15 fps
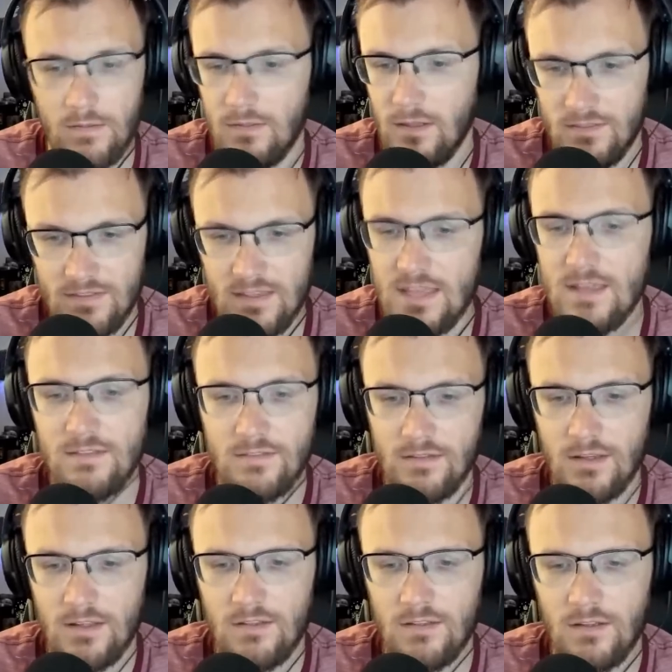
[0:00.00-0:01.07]
It's easy.
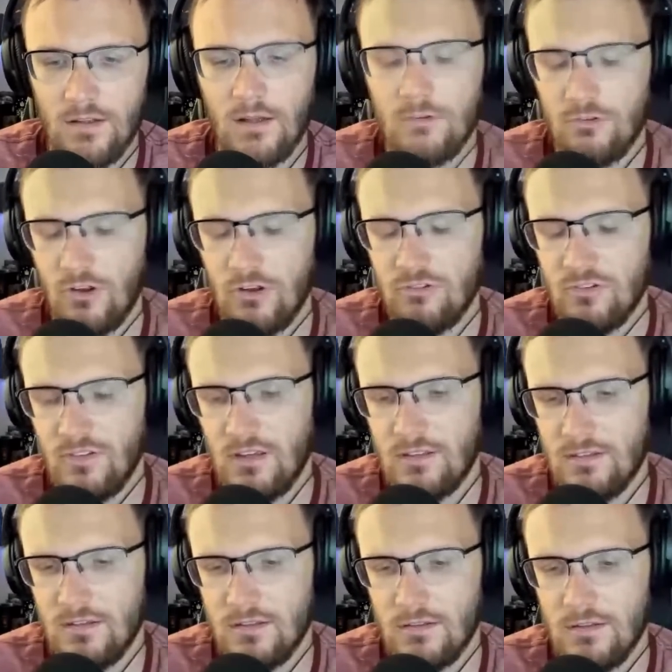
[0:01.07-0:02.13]
It's, it, I shouldn't say
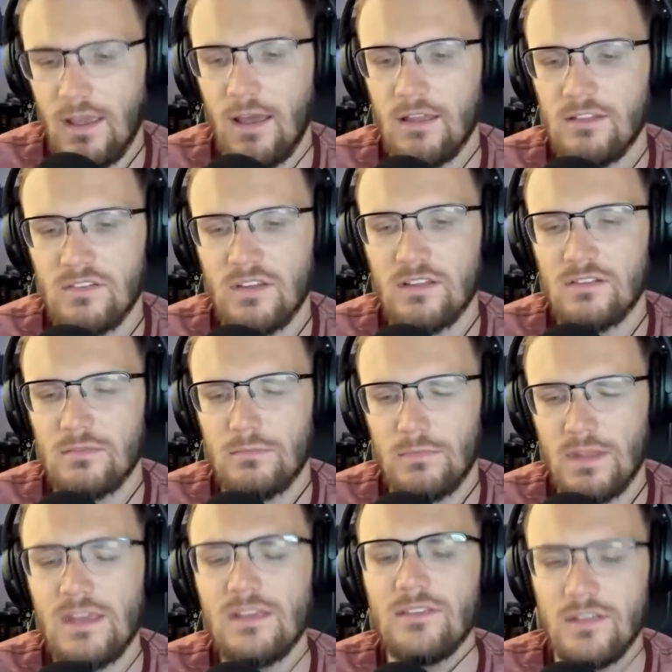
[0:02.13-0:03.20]
it's easy. Yeah, it's it's
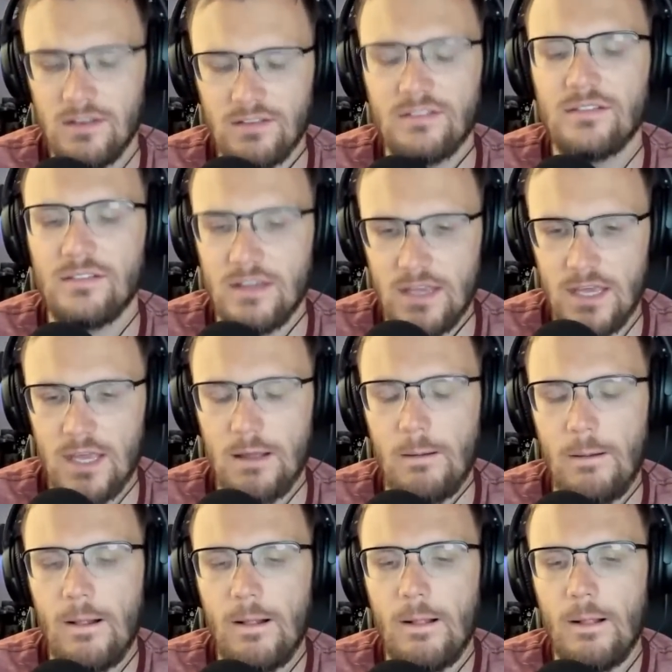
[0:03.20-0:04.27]
easy to see
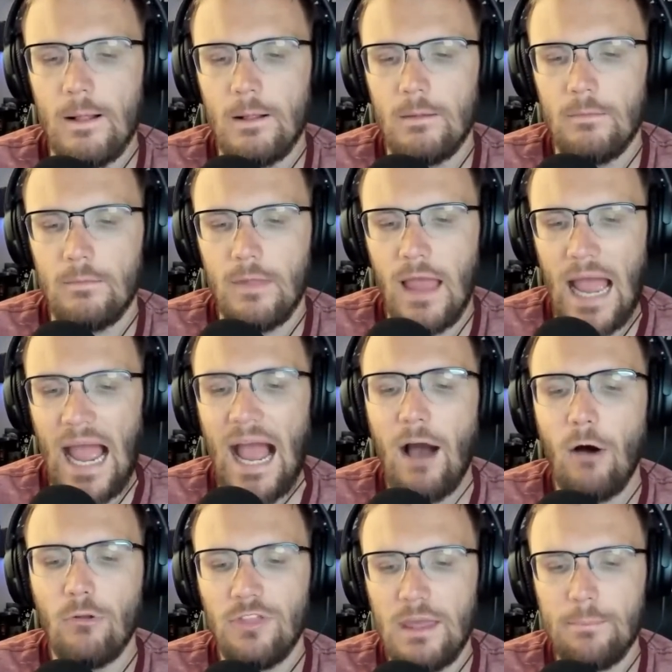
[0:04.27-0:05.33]

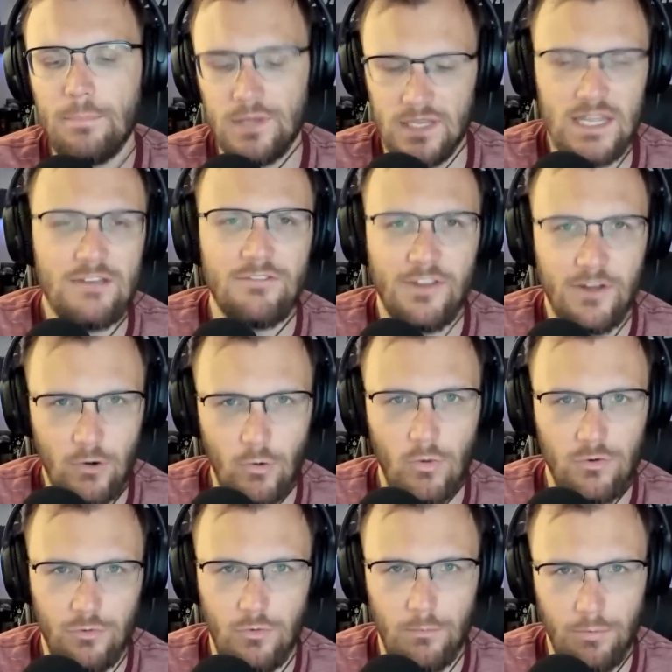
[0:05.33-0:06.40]
how they believe they're
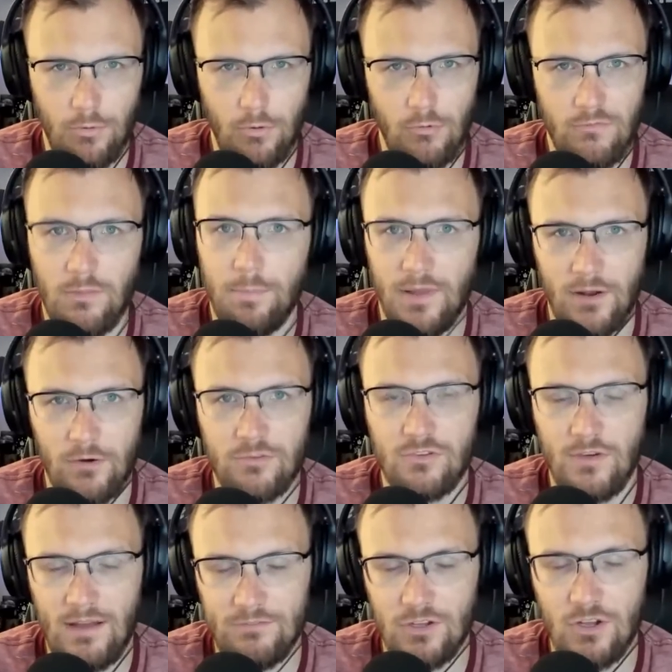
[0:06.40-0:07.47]
going to improve. The players
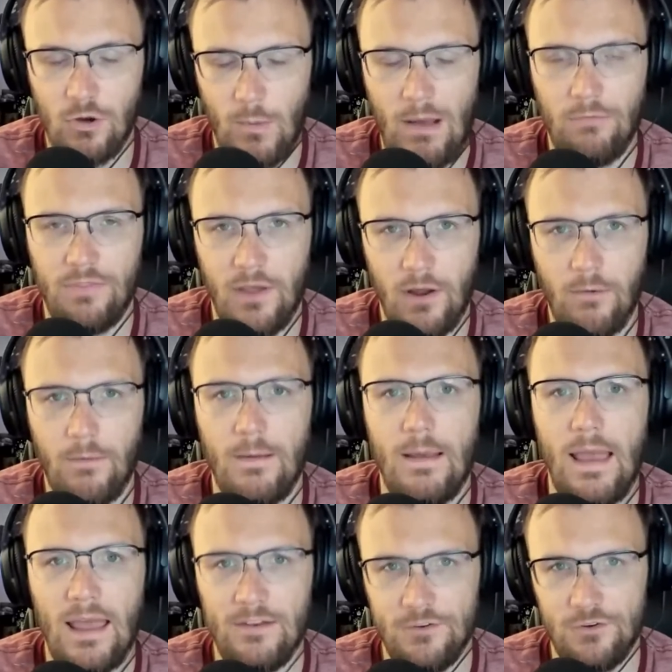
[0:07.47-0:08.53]
still have to go out there
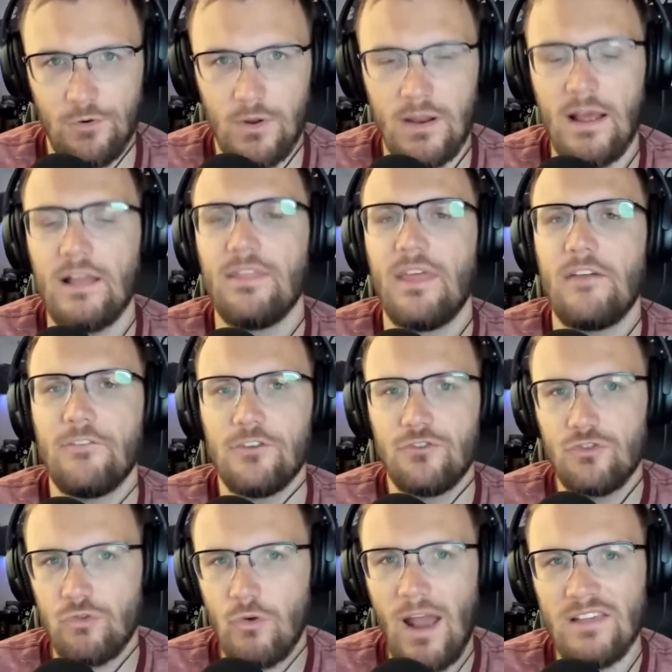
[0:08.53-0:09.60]
and do it. They've
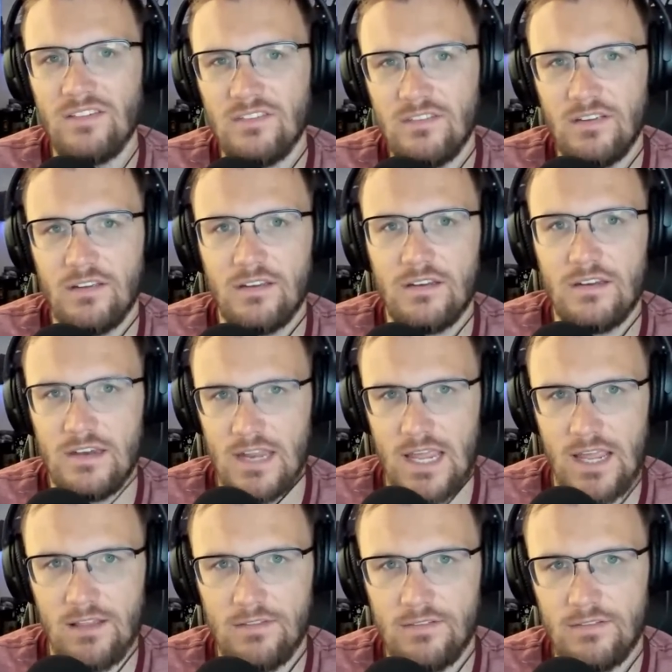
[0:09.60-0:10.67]
addressed
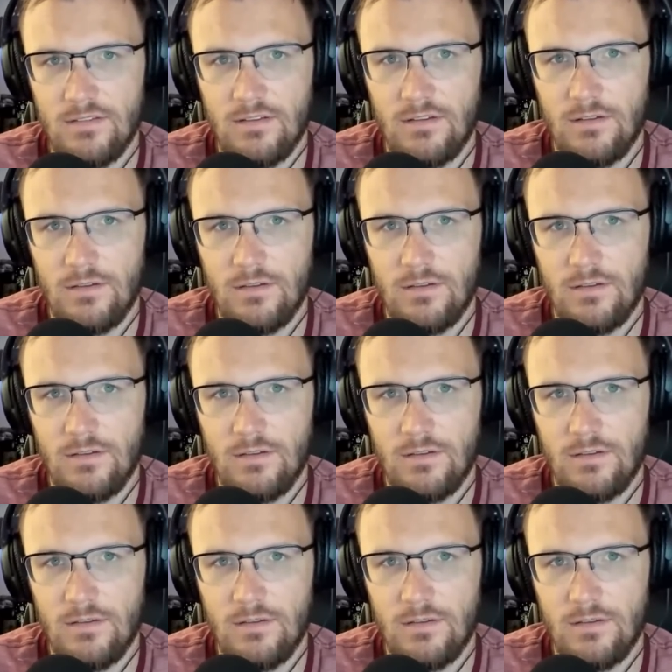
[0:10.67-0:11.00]
needs.